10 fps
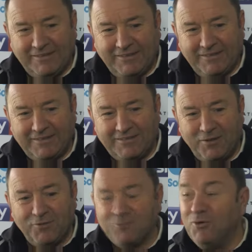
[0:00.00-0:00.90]
Uh,
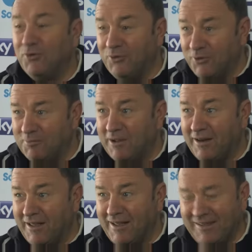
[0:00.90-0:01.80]
so I was more annoyed
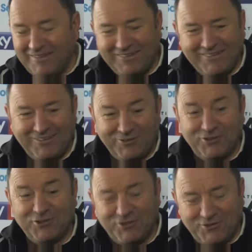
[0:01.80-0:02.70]
about that, or
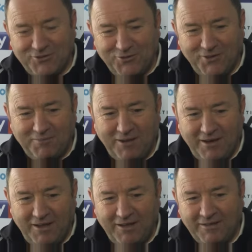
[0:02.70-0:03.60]
just as annoyed
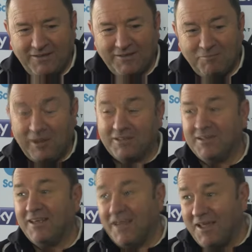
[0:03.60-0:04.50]
about that back
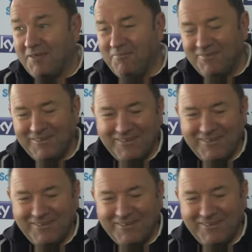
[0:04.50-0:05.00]
to the game.